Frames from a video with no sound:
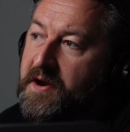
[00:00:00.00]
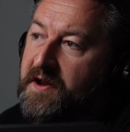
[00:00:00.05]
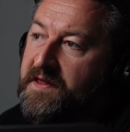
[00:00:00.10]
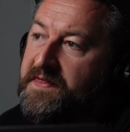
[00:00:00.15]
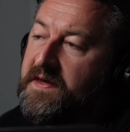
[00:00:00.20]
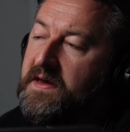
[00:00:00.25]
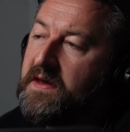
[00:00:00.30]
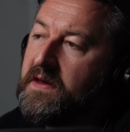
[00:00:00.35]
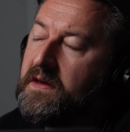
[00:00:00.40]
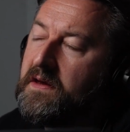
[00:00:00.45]
But I
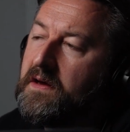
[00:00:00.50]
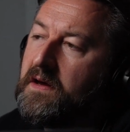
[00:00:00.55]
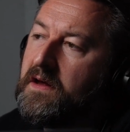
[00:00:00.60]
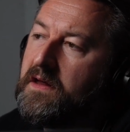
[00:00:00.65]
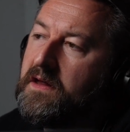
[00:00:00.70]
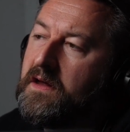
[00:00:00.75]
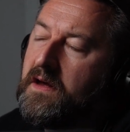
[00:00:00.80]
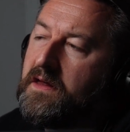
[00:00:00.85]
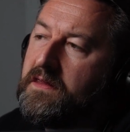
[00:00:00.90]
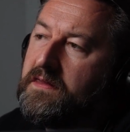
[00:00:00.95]
think
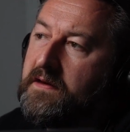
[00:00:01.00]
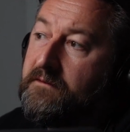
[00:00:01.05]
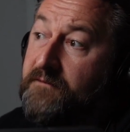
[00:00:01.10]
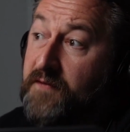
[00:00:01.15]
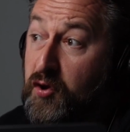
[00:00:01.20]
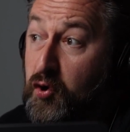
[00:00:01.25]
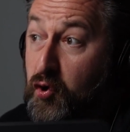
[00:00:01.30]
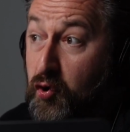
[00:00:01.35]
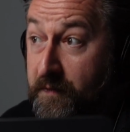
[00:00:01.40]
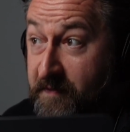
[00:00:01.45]
for
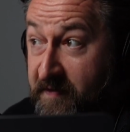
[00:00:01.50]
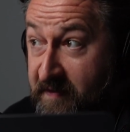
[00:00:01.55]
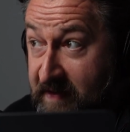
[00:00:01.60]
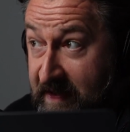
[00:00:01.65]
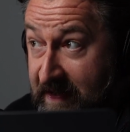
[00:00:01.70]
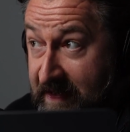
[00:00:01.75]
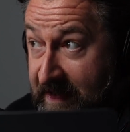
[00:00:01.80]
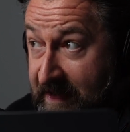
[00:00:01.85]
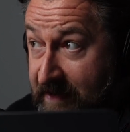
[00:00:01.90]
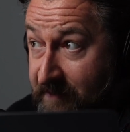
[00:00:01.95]
Europe to
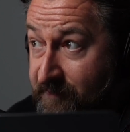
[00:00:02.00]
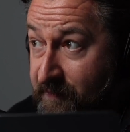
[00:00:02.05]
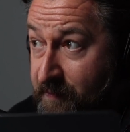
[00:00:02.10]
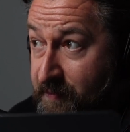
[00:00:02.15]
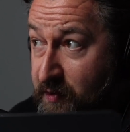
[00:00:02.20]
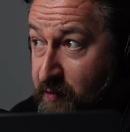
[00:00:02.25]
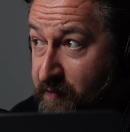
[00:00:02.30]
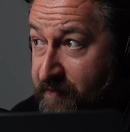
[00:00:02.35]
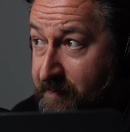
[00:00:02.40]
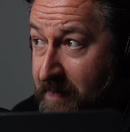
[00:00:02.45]
de-link from
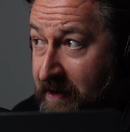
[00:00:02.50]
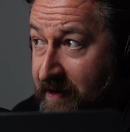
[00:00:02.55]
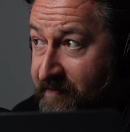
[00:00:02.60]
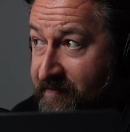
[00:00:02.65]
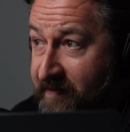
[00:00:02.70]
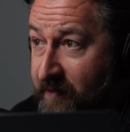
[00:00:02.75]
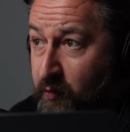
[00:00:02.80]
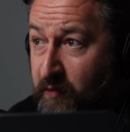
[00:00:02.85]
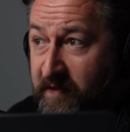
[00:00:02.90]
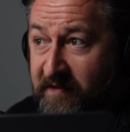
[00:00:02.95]
the US
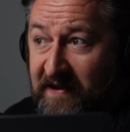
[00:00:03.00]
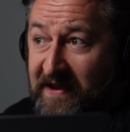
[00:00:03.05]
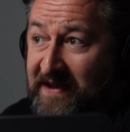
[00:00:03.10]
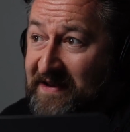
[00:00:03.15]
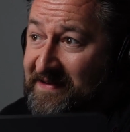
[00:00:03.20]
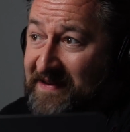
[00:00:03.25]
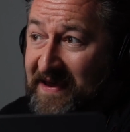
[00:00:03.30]
military would take